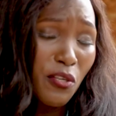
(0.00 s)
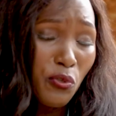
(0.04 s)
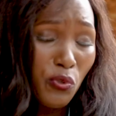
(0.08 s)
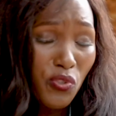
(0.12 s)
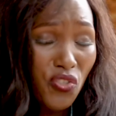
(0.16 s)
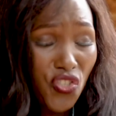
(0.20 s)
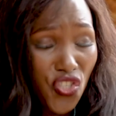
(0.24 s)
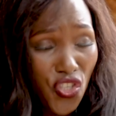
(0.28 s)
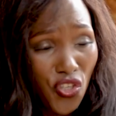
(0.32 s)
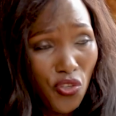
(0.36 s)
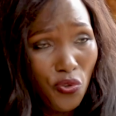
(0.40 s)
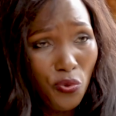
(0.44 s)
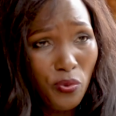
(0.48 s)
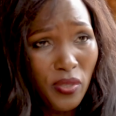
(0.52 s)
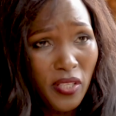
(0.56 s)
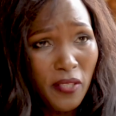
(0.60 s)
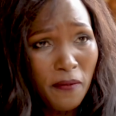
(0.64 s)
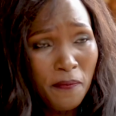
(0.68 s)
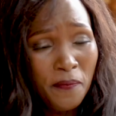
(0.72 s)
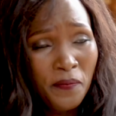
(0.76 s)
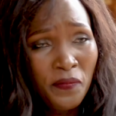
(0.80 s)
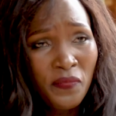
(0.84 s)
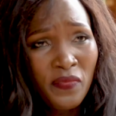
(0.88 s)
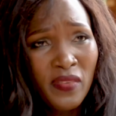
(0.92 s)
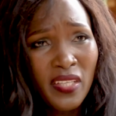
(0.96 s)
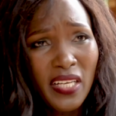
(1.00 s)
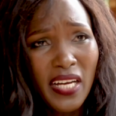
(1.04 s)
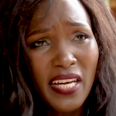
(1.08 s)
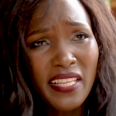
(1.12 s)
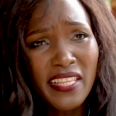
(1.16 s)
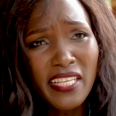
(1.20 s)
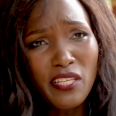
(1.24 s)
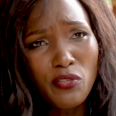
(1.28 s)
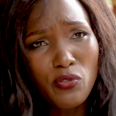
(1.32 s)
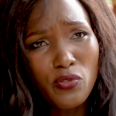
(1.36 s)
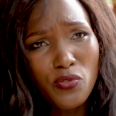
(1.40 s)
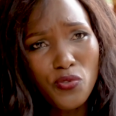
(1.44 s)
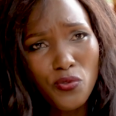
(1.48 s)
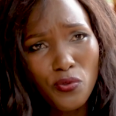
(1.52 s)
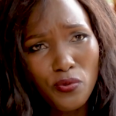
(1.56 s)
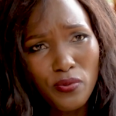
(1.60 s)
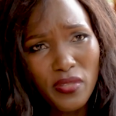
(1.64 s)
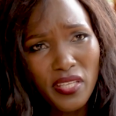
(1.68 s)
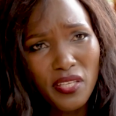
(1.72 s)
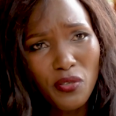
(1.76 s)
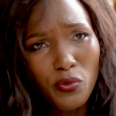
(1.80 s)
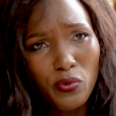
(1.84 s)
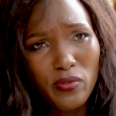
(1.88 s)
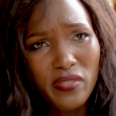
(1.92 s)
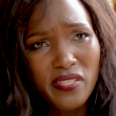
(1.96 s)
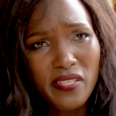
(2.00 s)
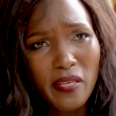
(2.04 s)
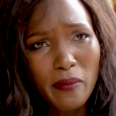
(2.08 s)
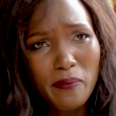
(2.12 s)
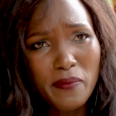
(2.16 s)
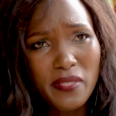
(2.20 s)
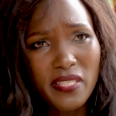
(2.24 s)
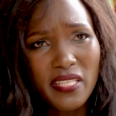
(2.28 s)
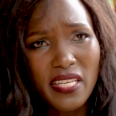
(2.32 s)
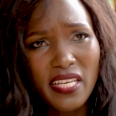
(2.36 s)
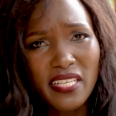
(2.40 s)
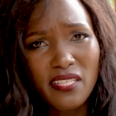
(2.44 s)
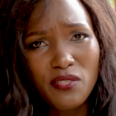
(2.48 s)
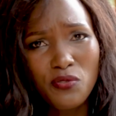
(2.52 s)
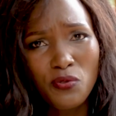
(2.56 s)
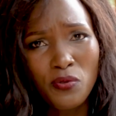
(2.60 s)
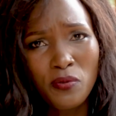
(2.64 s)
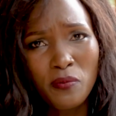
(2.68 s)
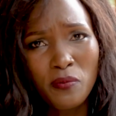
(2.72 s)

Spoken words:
are not genuine. And then also they could subsidize